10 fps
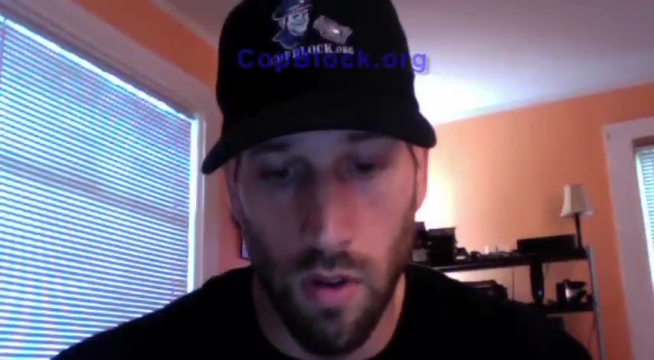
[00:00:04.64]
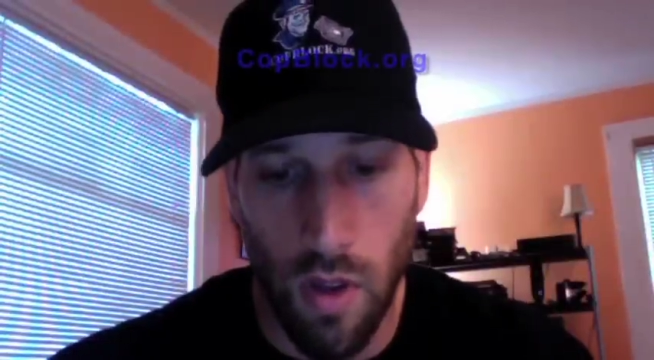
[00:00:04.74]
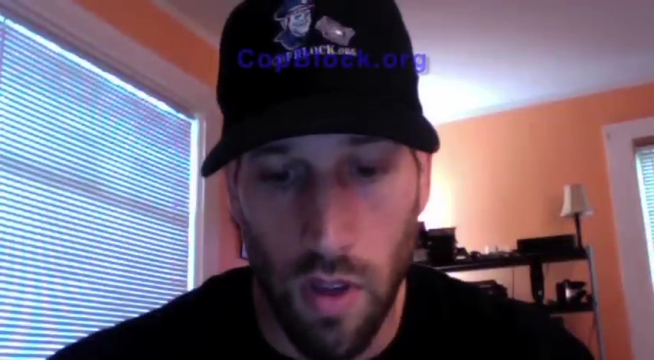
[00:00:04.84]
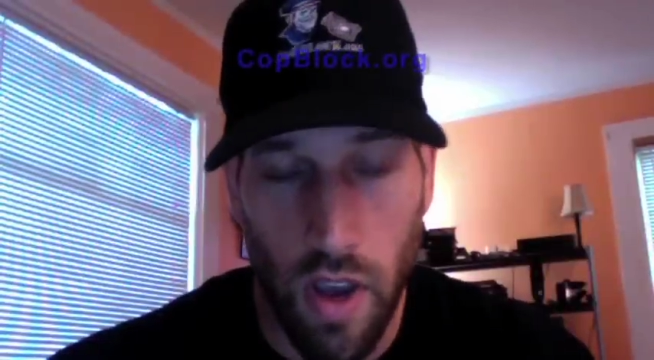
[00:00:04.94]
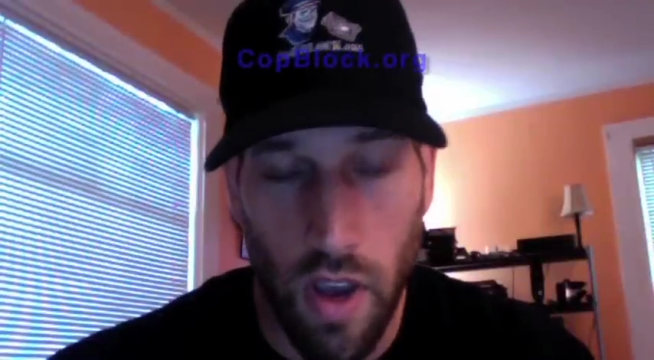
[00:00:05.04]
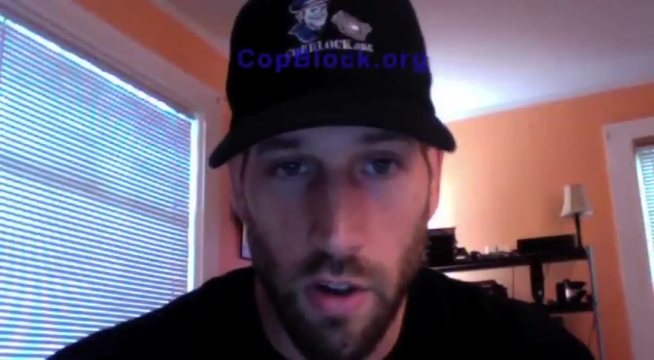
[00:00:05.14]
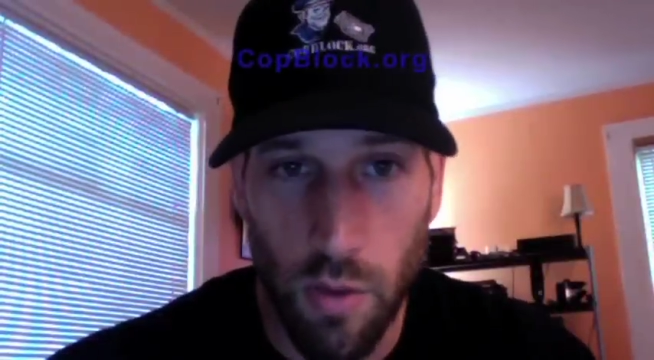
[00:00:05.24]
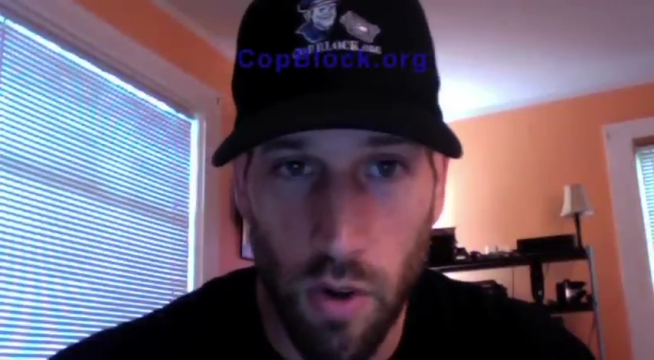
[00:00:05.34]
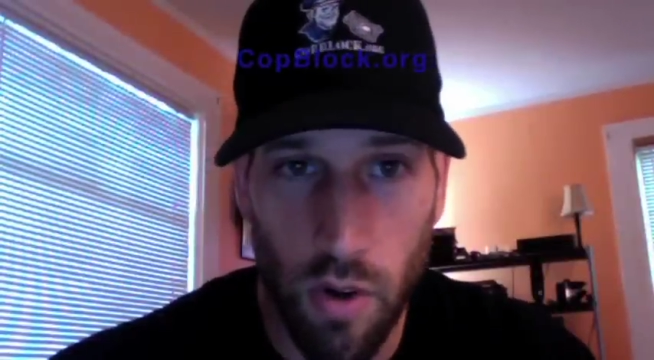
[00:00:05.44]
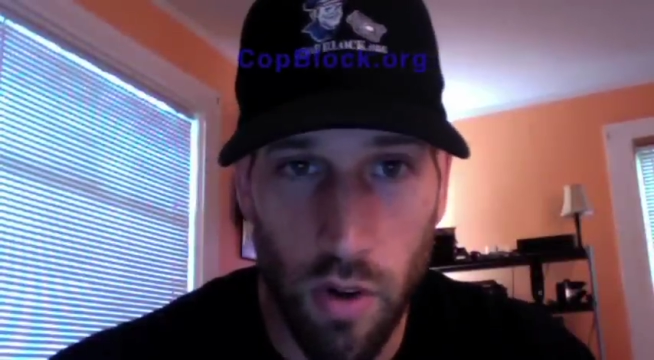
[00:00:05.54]
Yeah, I was
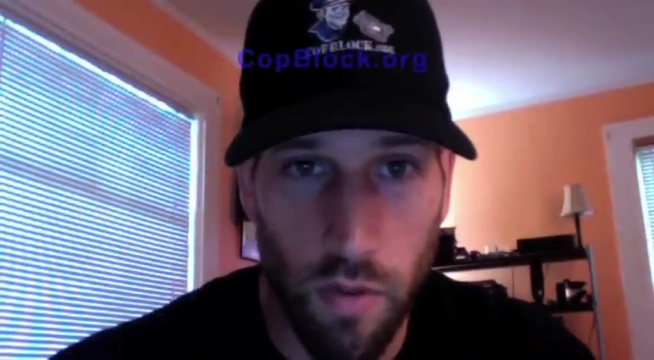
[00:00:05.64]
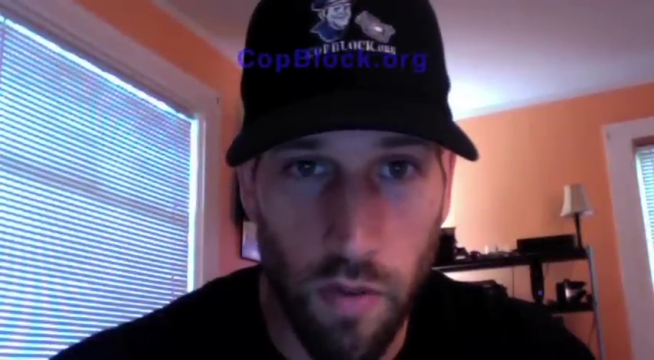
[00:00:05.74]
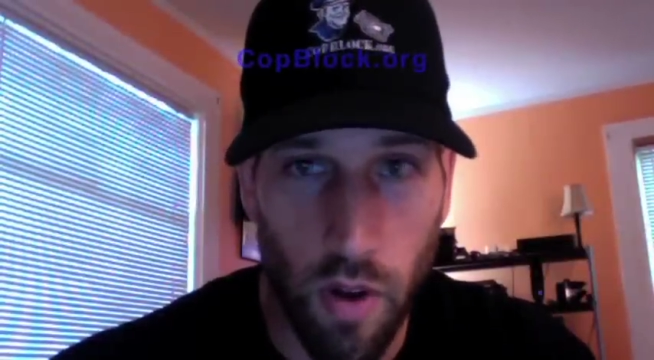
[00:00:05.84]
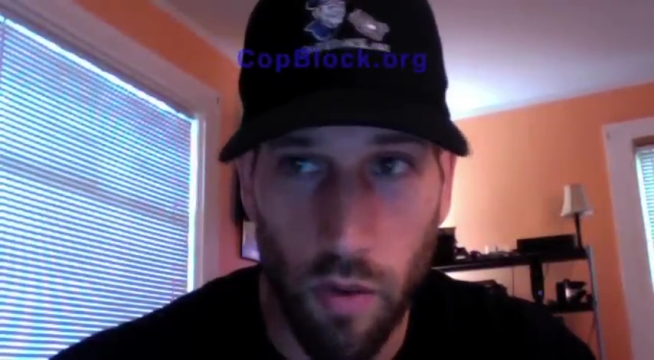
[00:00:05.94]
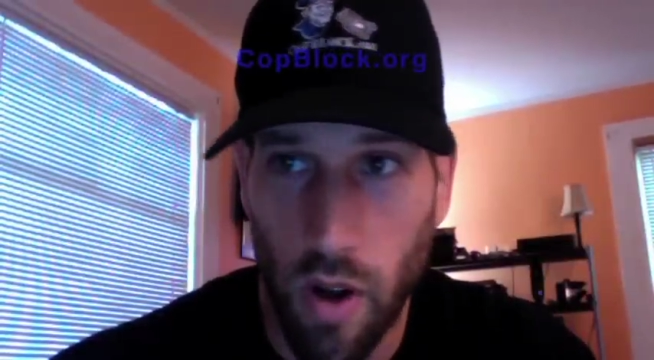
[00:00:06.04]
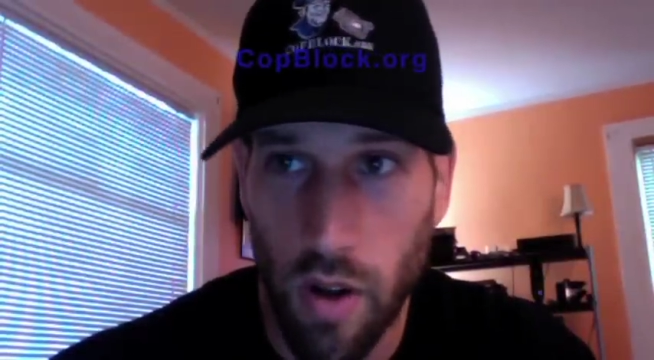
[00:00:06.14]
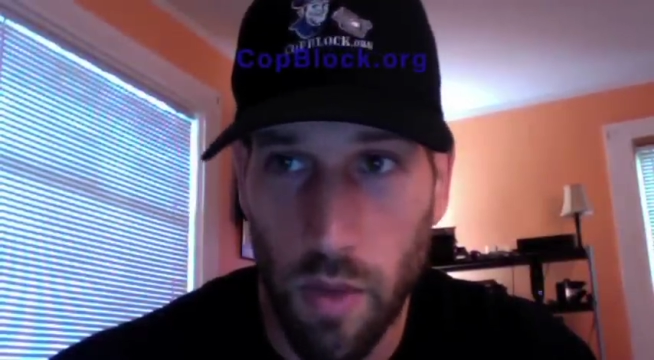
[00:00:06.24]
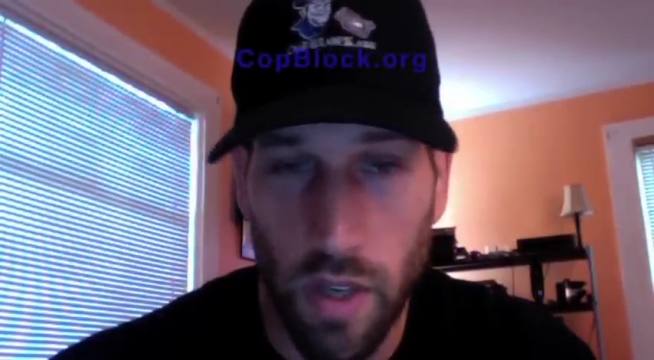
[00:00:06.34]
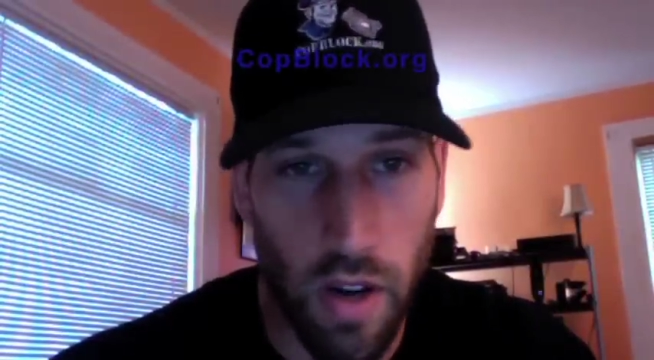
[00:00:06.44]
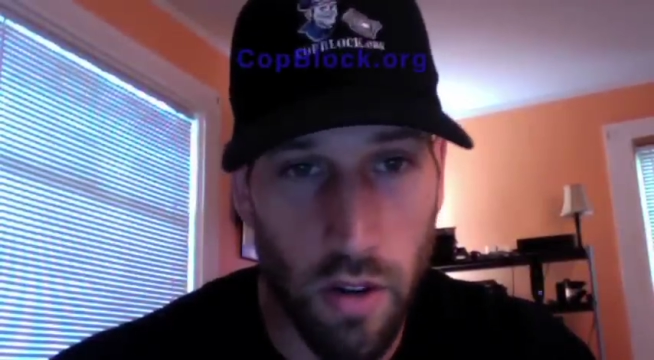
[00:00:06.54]
wondering if uh, Randy
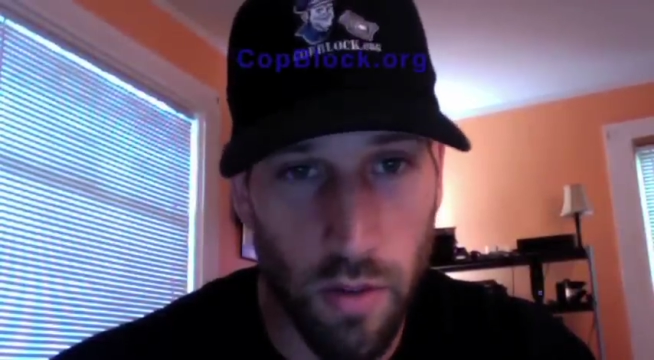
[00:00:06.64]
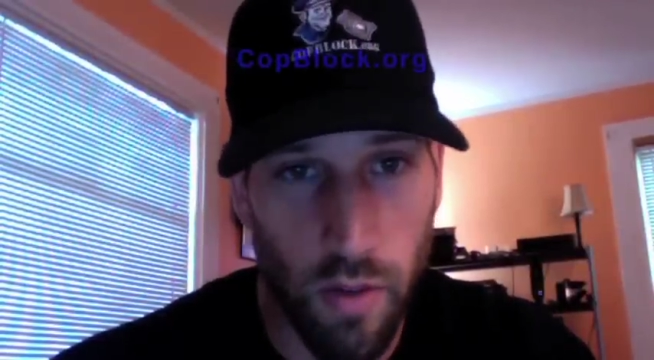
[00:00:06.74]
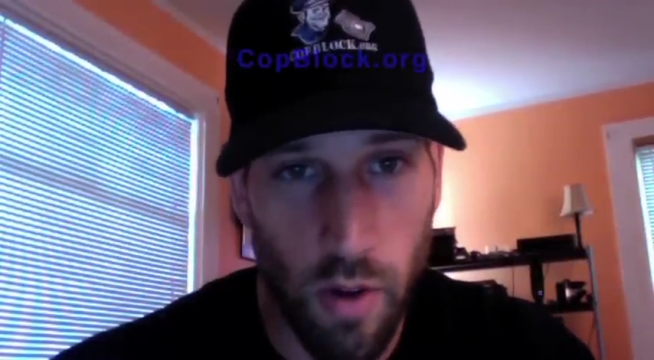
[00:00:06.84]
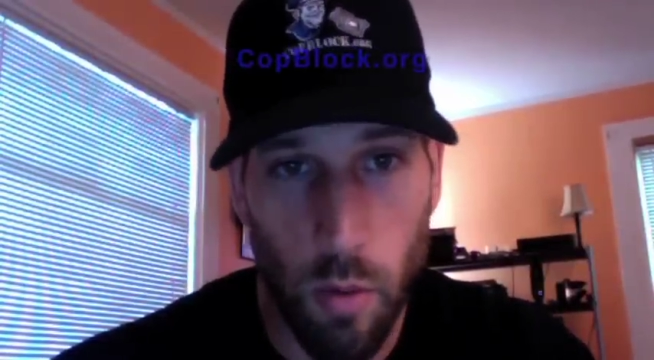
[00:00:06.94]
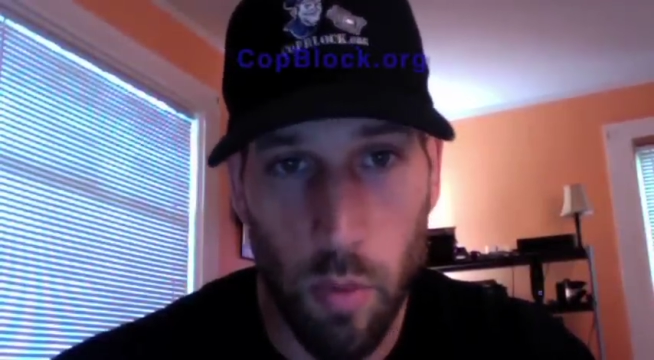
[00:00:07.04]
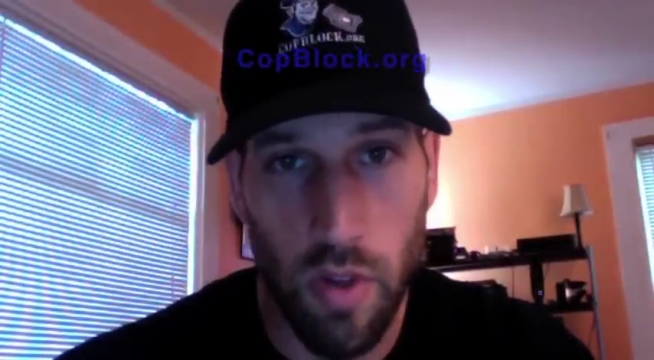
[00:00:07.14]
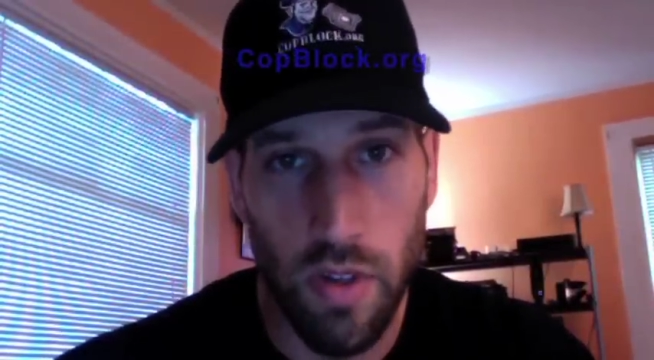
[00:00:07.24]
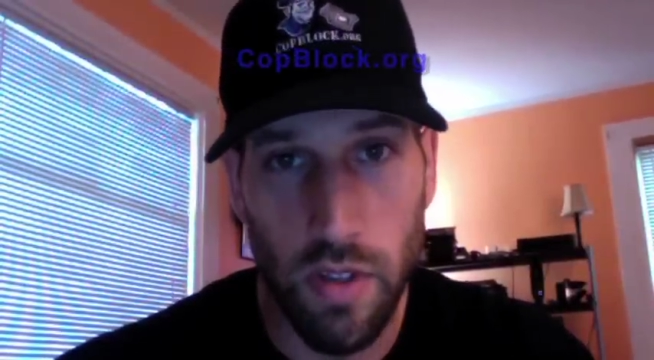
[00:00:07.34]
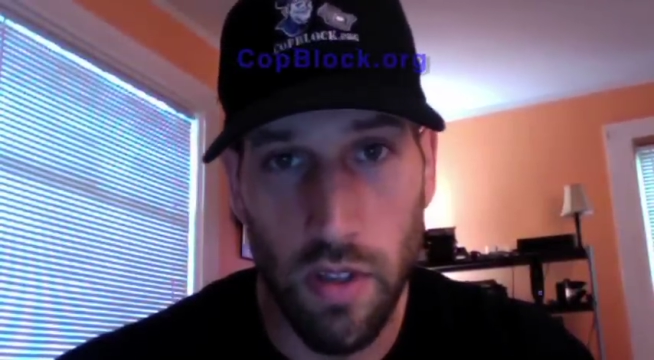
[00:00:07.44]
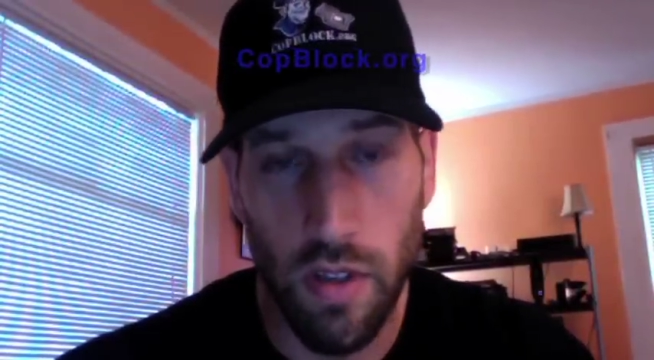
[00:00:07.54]
McDaniel's available, please.